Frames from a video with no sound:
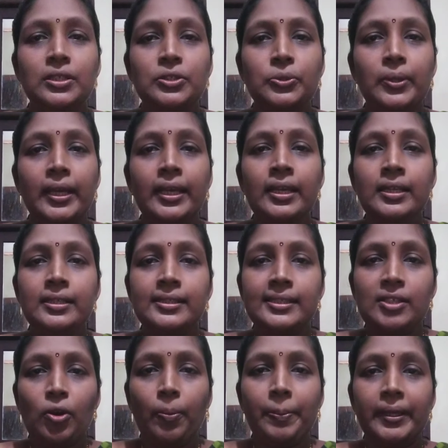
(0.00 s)
Today's
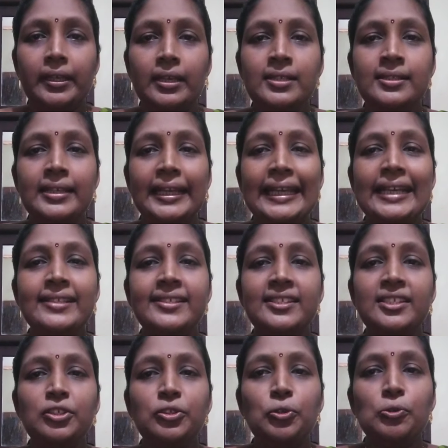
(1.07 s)
topic is
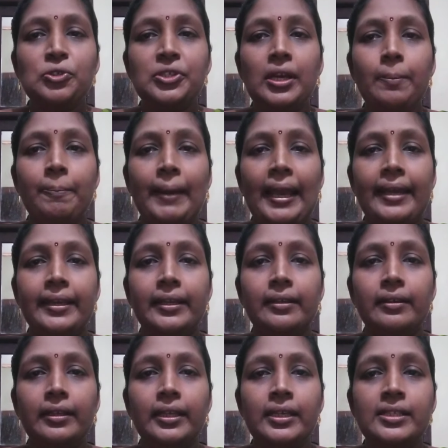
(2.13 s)
Institutional Planning.
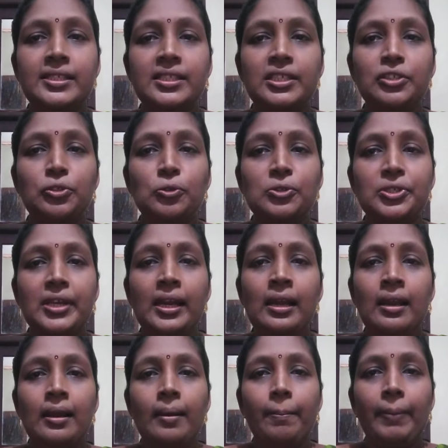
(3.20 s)
Institutional
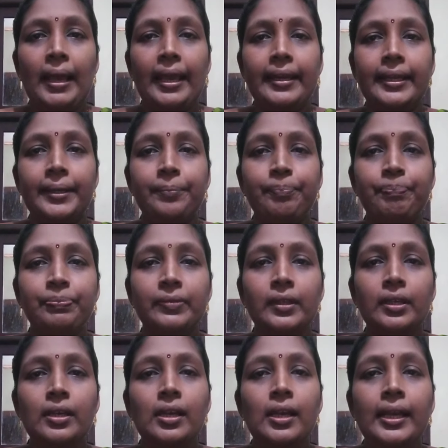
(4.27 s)
Planning.
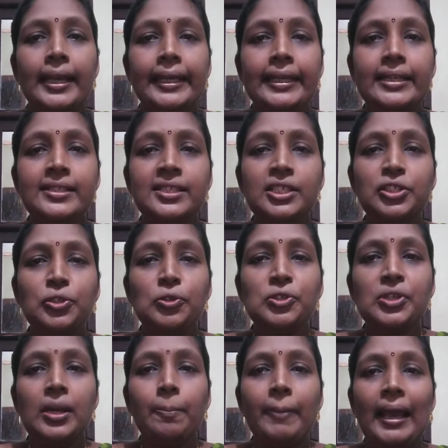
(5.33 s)

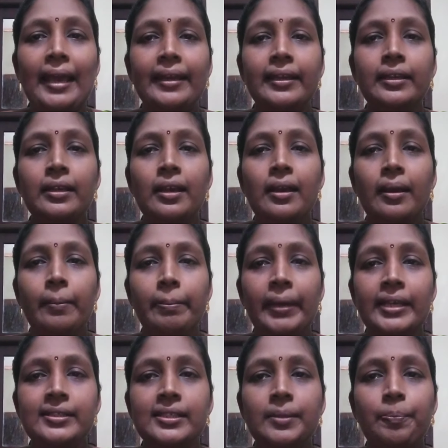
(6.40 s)
Institutional planning
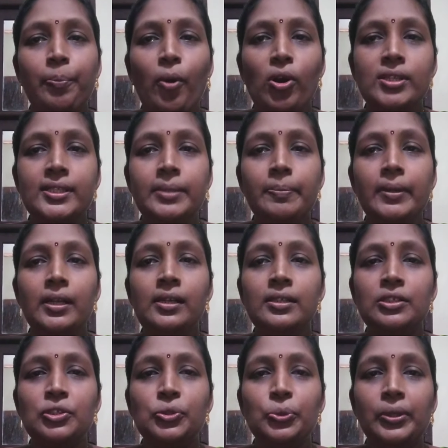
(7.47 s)
makes it possible
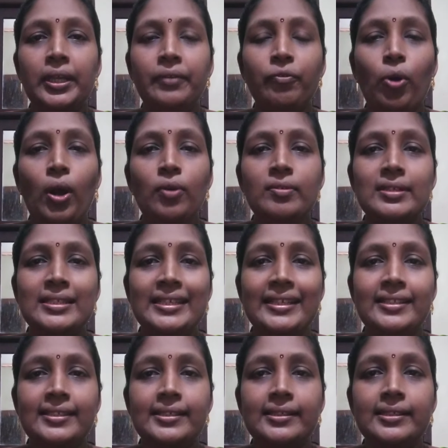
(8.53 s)
to involve
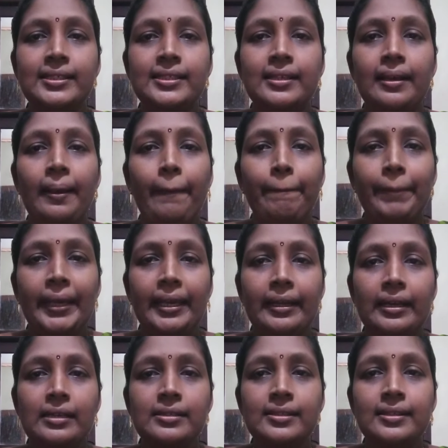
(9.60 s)
teachers,
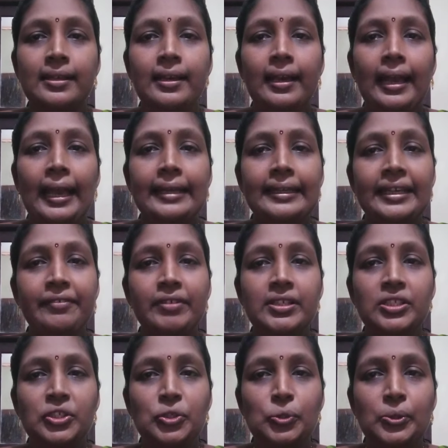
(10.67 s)
parents, and even
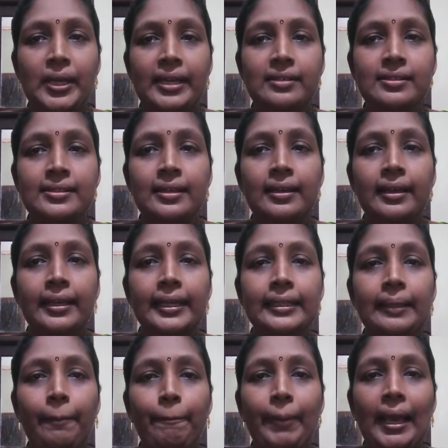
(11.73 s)
students in
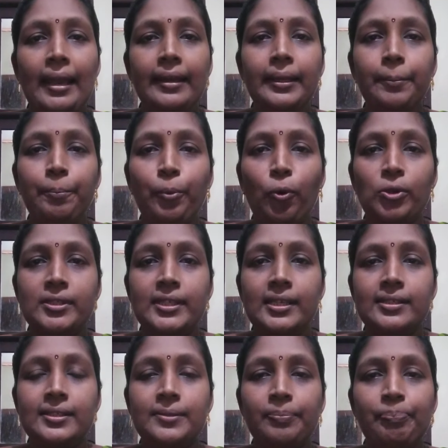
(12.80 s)
the planning
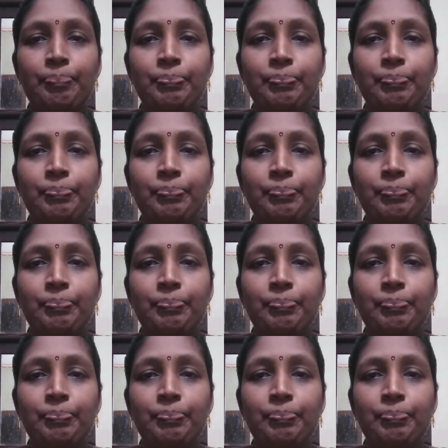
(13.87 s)
process.